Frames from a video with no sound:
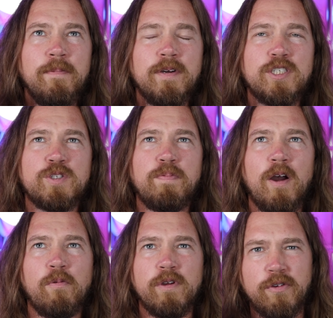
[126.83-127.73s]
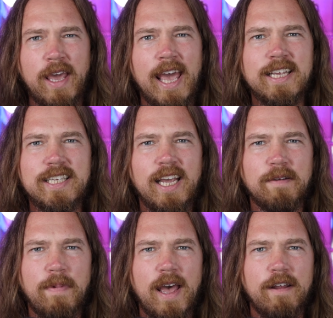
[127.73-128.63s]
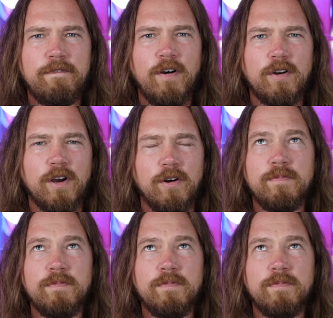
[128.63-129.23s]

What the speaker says: much a spot where you can't take a bad photo.